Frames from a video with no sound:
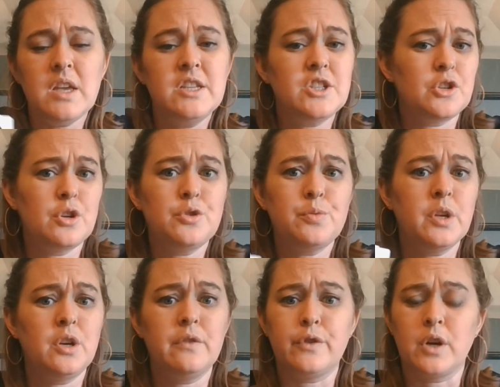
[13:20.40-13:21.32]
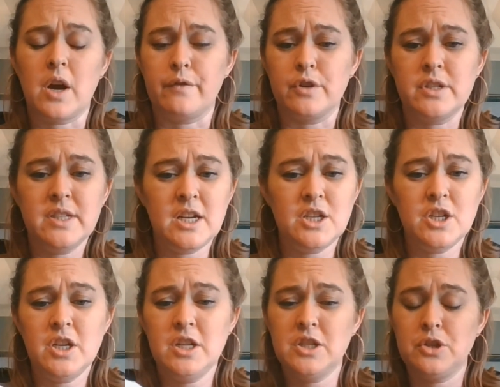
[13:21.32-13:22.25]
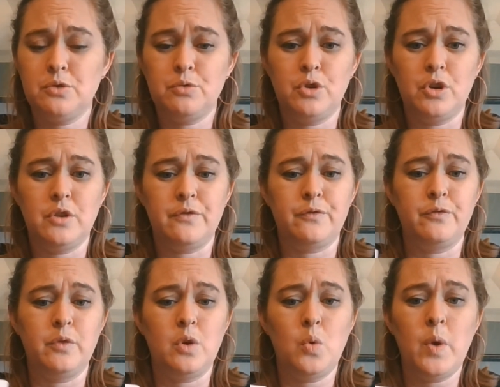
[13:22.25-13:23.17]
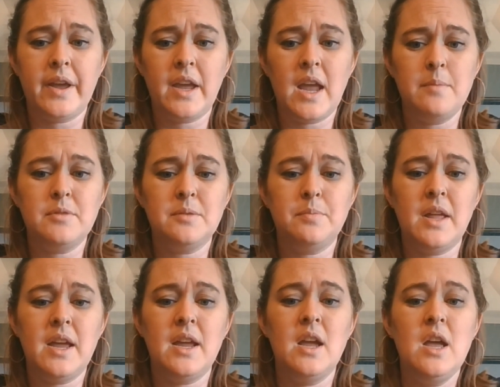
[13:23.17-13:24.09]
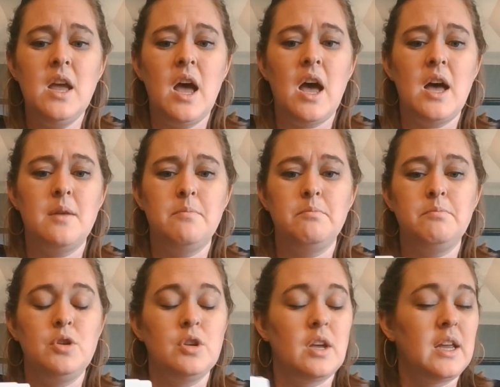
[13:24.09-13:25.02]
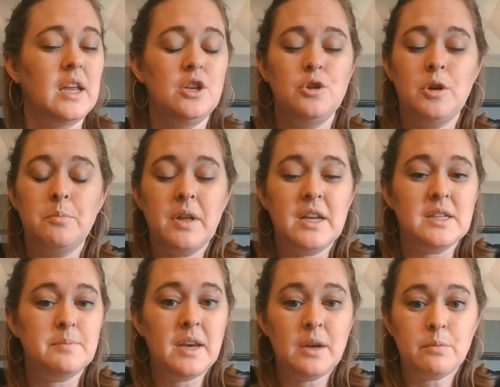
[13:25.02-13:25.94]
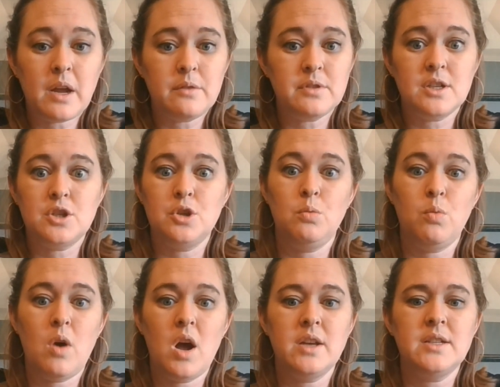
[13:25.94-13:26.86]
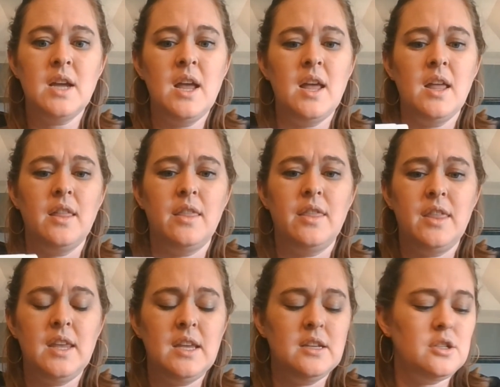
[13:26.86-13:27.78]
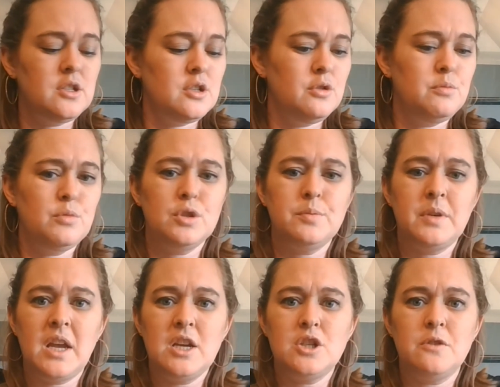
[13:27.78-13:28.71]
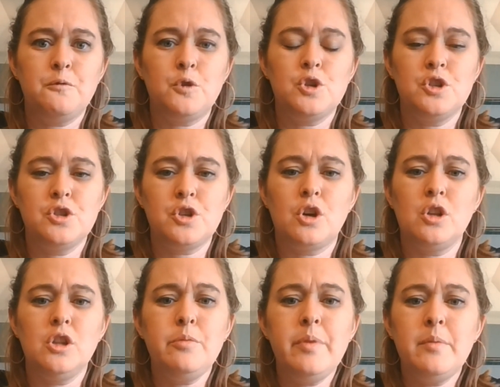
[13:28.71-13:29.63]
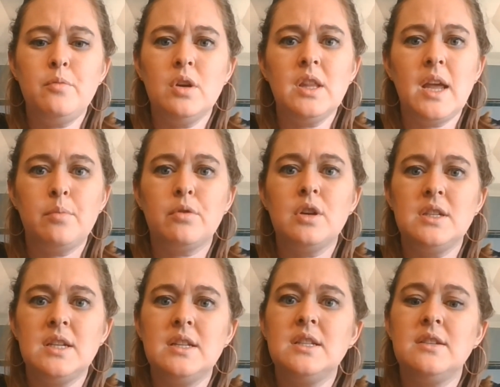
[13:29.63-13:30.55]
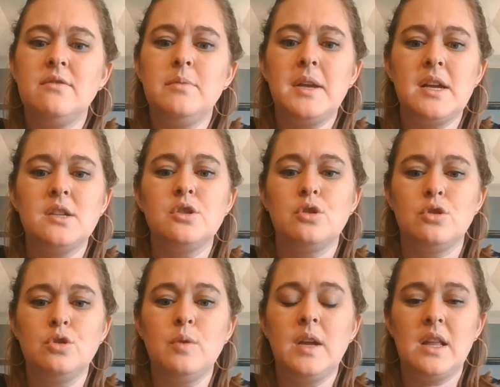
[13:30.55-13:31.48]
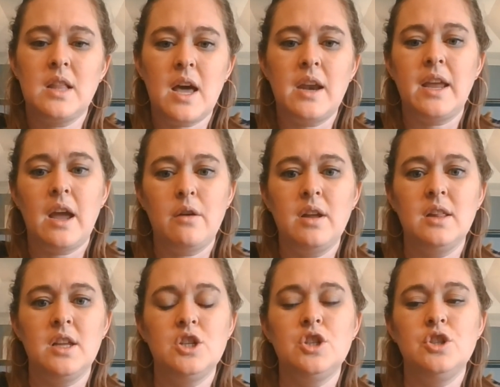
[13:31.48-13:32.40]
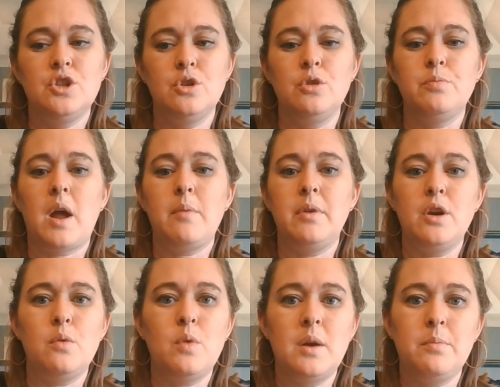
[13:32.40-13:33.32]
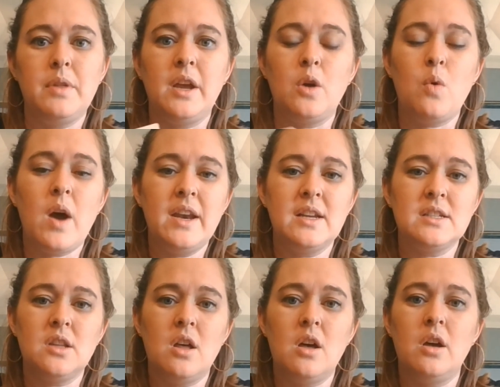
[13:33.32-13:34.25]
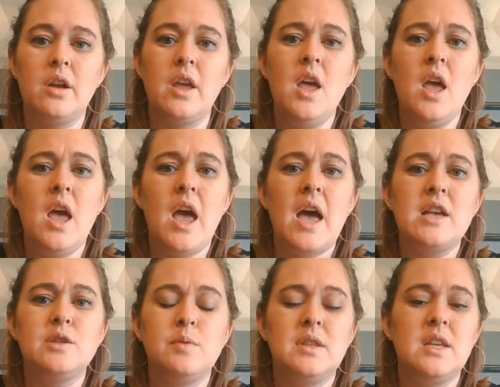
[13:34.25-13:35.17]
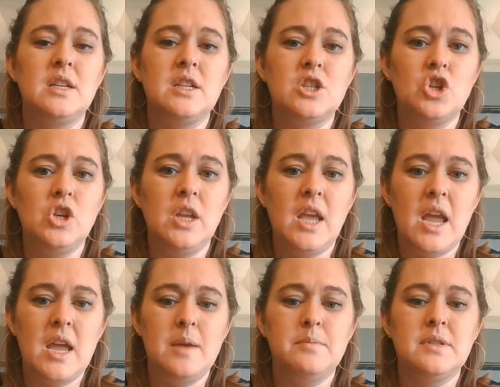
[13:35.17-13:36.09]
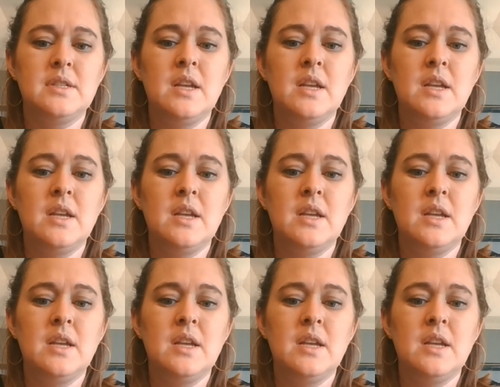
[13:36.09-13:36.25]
It's really good for conversation. It's good, quick game to play. Again, you can play as many rounds as you want. These 2 multiplication versions are a little bit more labor intensive because they're doing a lot of calculations, so you probably don't want to play quite as long as with the addition games.